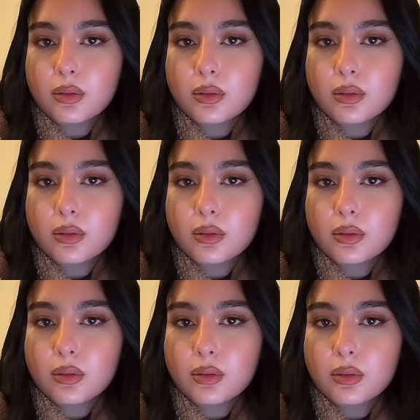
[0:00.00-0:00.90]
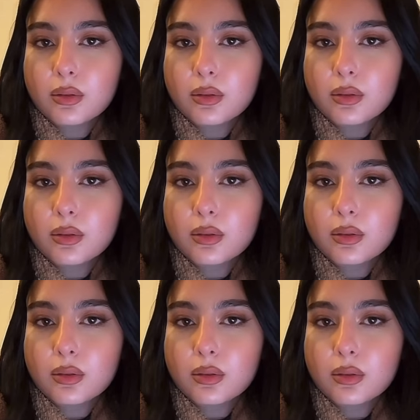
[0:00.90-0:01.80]

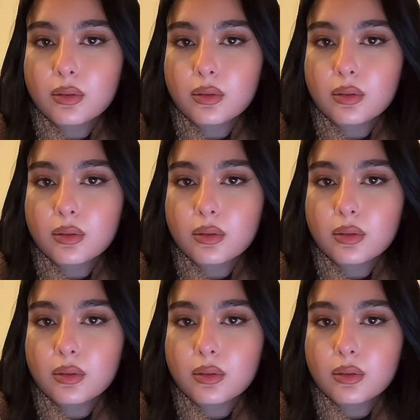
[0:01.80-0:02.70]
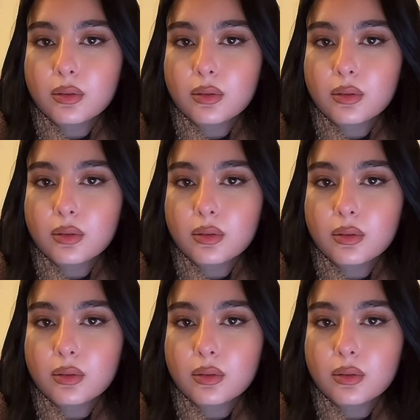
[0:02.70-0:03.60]

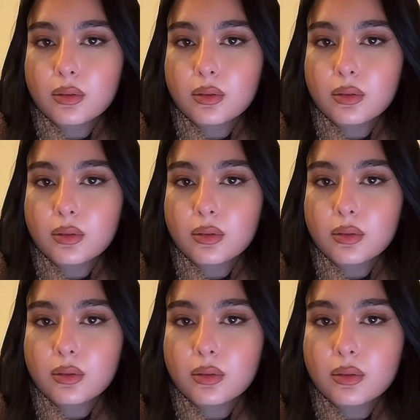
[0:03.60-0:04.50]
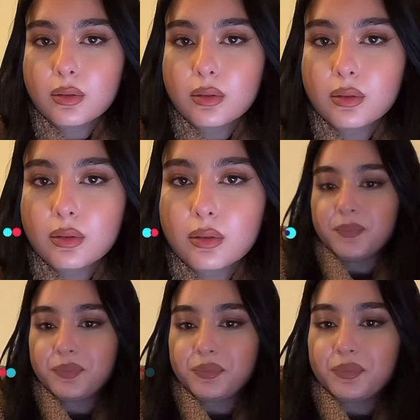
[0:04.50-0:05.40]

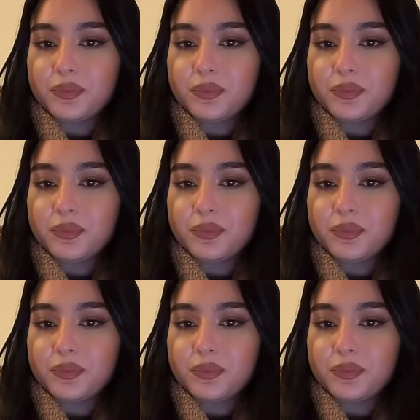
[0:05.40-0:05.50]
Nothing is said.